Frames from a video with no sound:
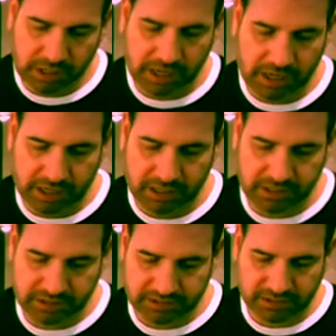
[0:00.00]

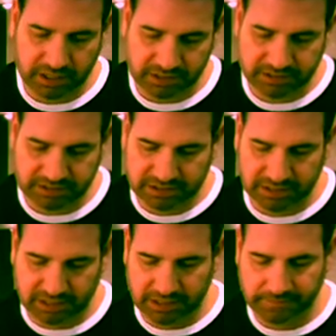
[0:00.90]
and it's kind of
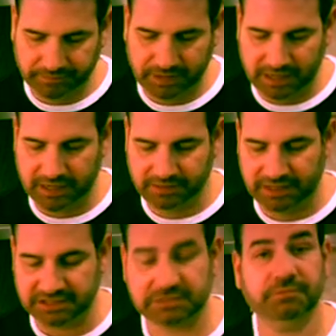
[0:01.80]
sticky, and
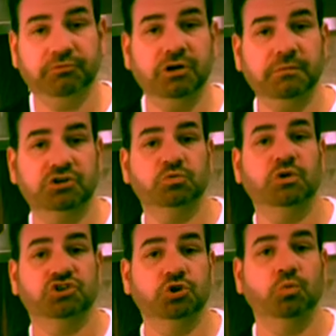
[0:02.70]
that's pretty much
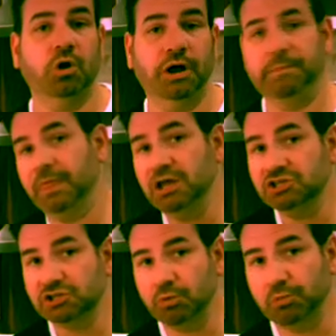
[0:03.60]
what you want.
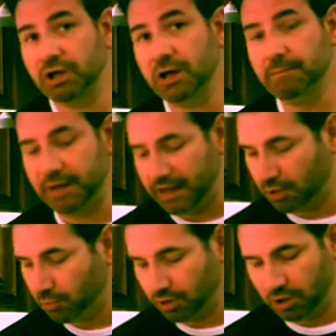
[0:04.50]
So when we come
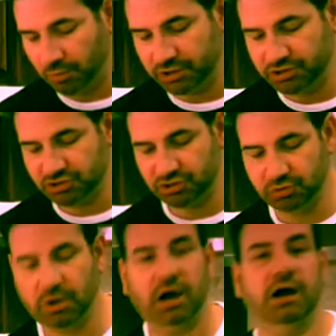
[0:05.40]
back, we're going
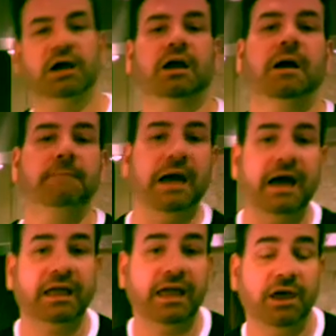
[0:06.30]
to
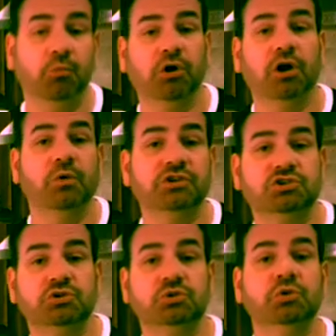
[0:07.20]
we're going
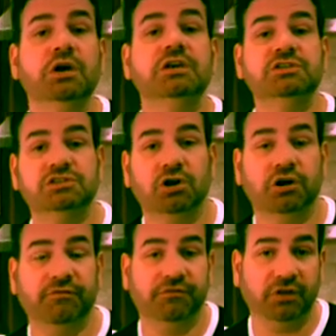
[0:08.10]
to
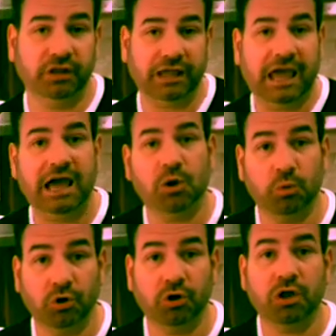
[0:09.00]
start filling
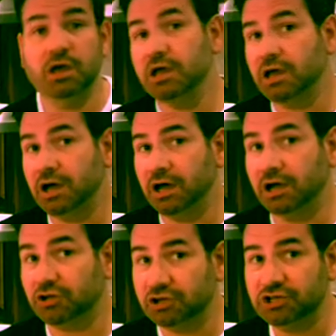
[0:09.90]
our
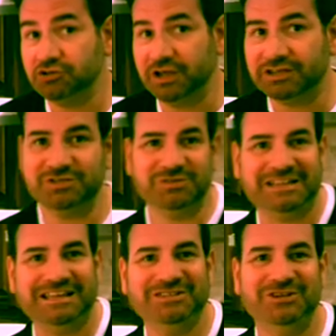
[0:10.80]
cookie trays. So
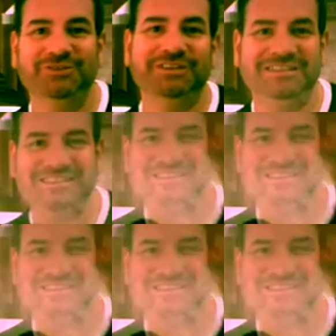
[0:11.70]
stay tuned.